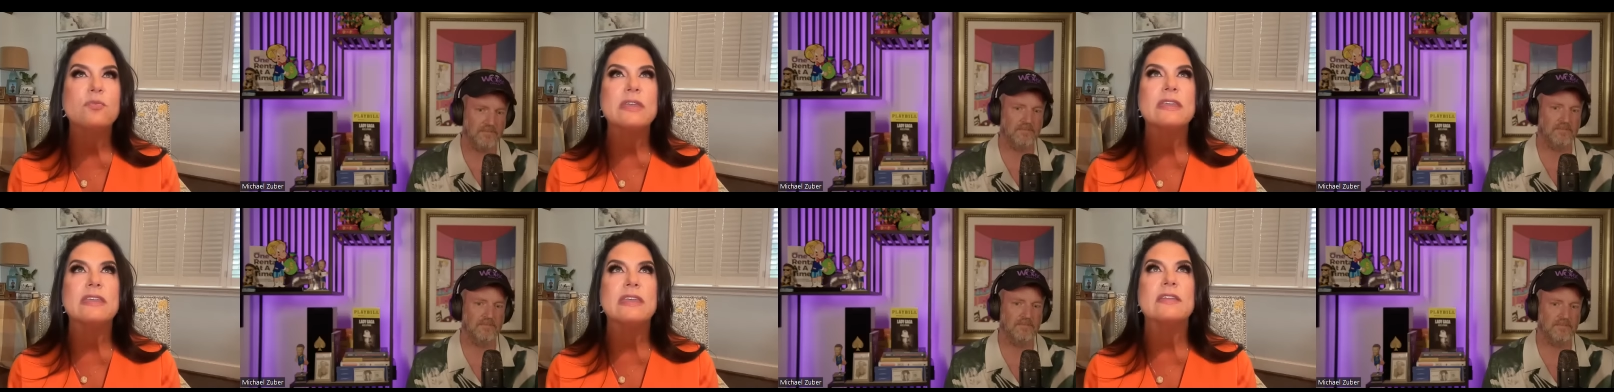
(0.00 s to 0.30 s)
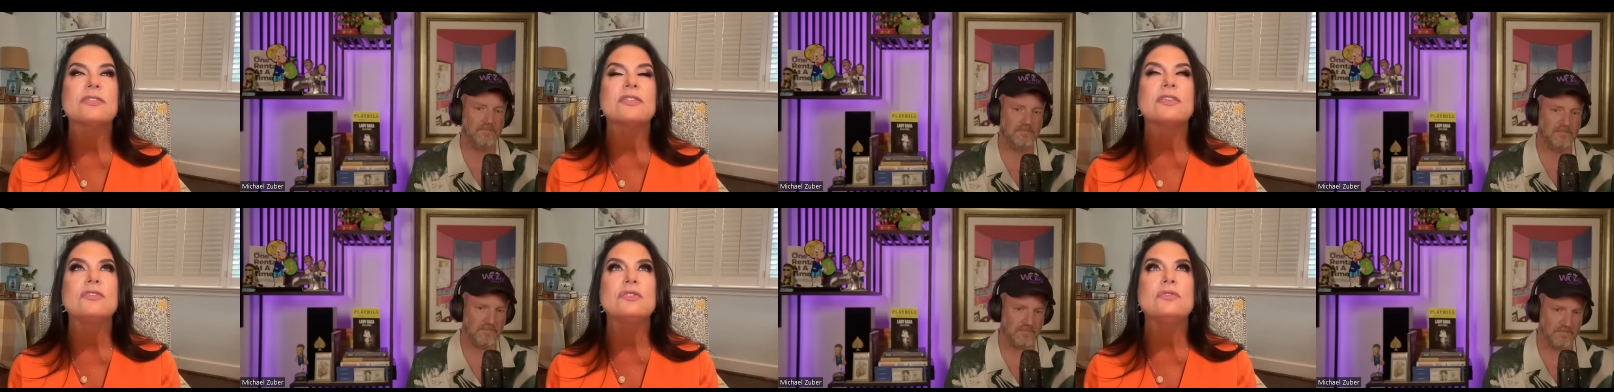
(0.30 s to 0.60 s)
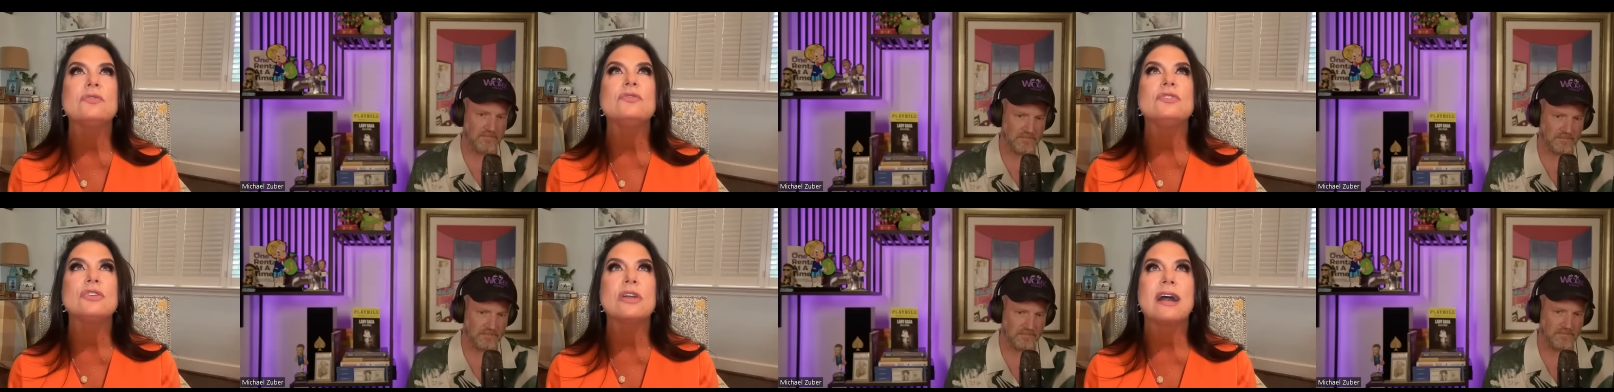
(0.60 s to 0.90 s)
Speaker 1: get the
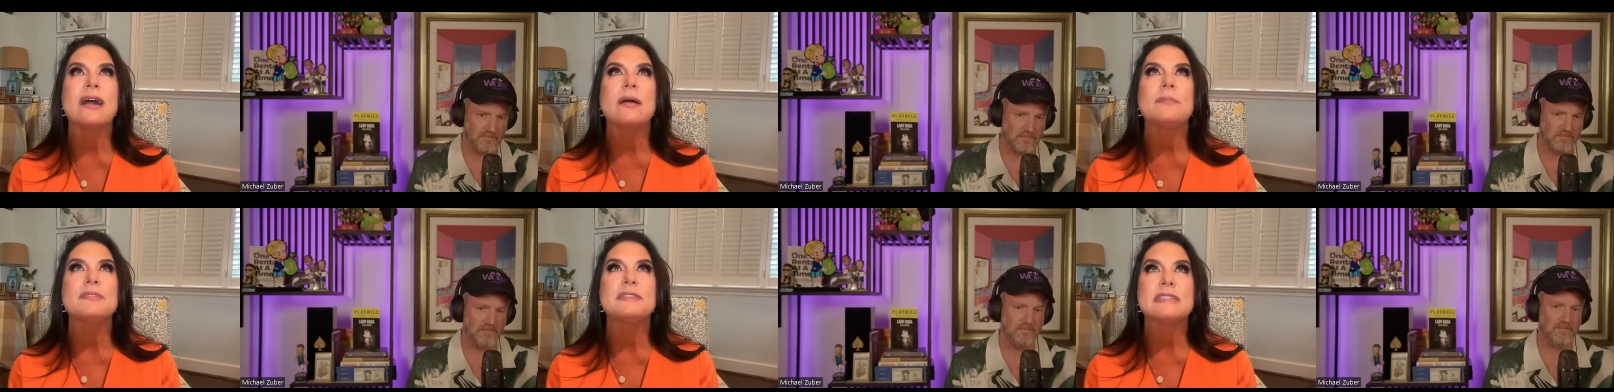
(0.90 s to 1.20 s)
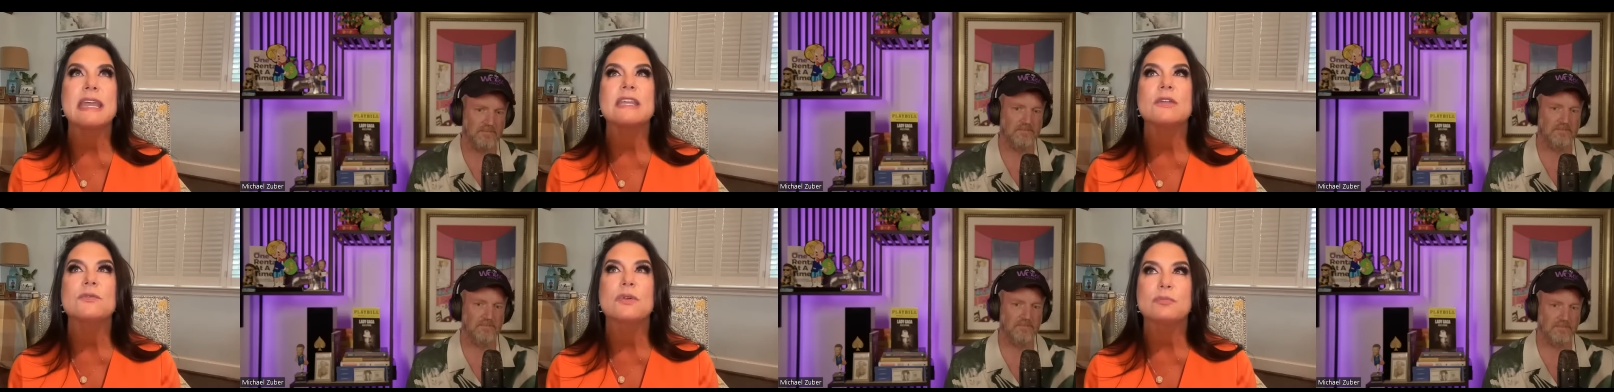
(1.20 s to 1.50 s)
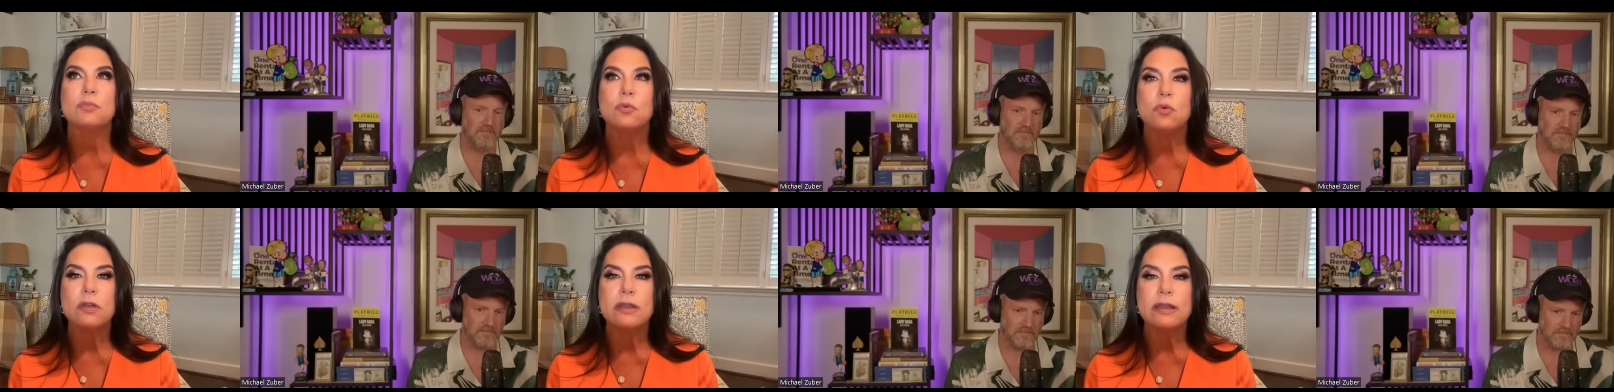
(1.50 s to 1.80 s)
new jobs data
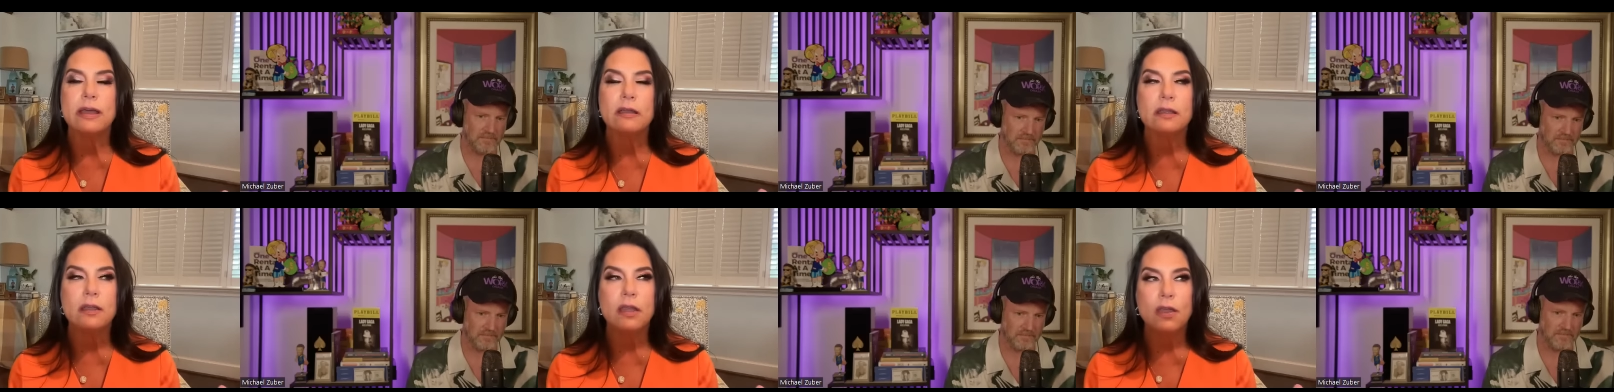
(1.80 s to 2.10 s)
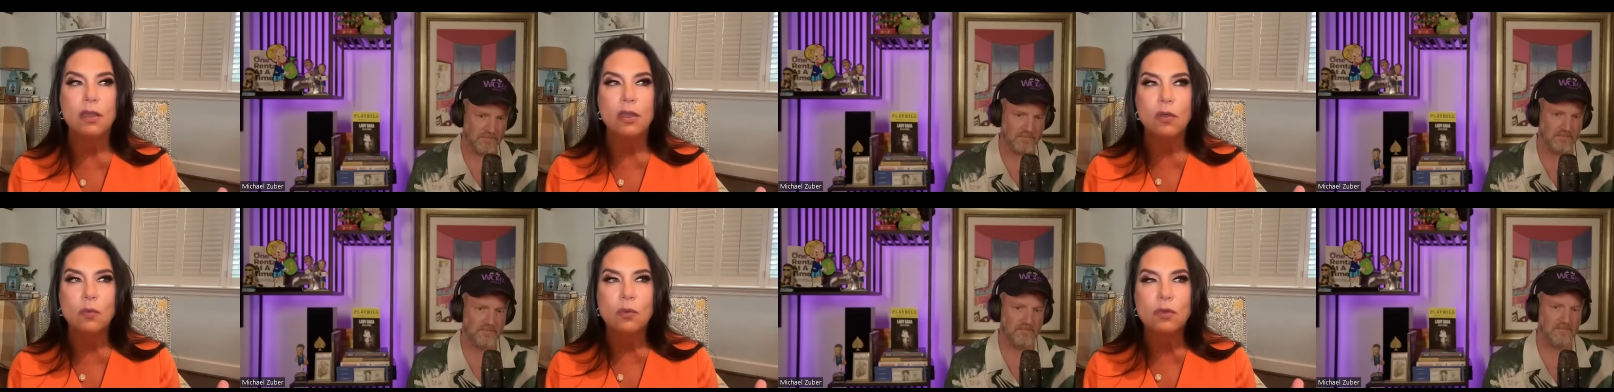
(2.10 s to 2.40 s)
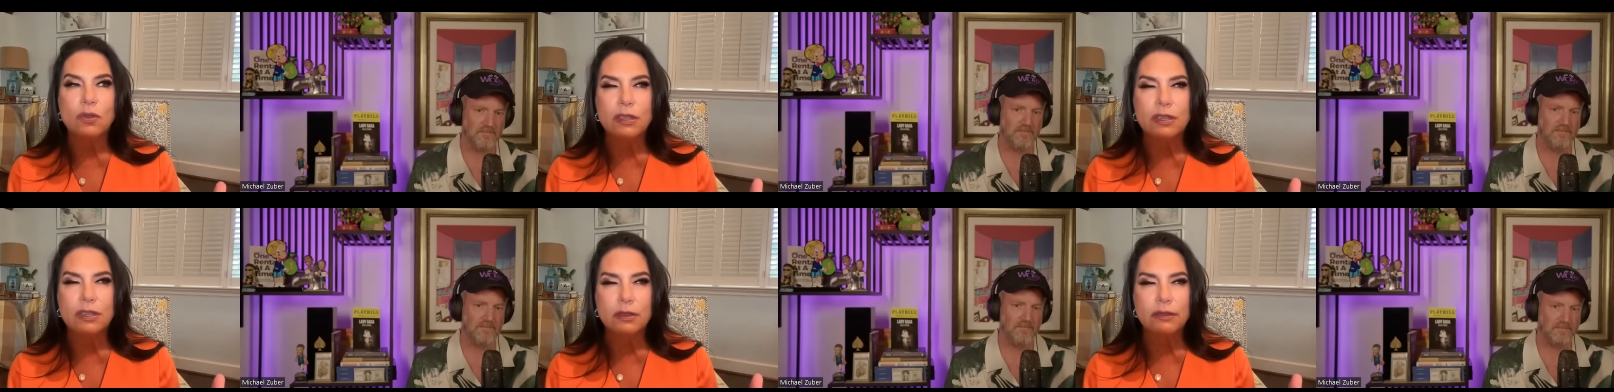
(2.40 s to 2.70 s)
report out. We're
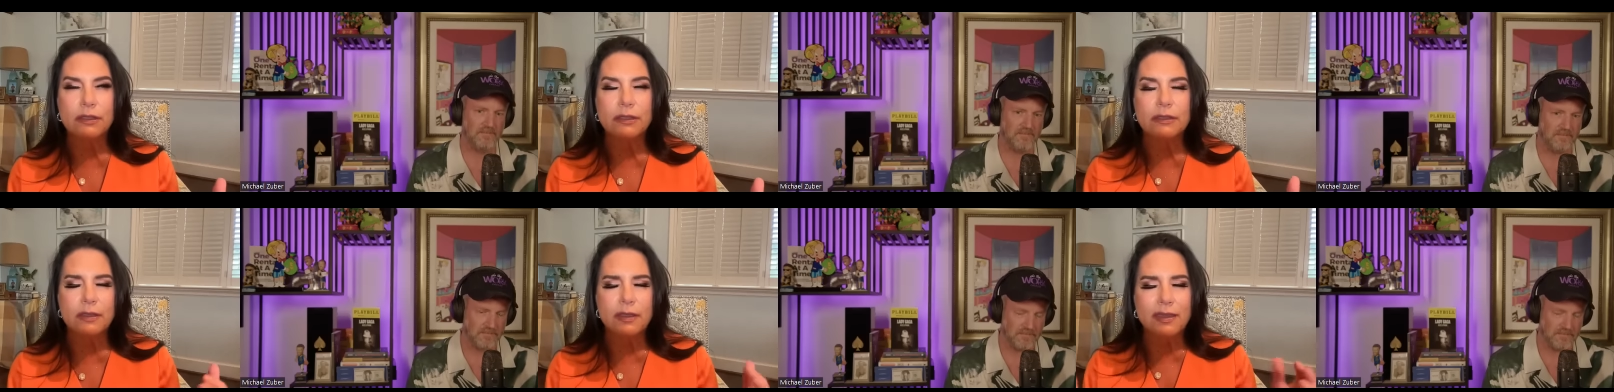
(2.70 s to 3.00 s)
hearing,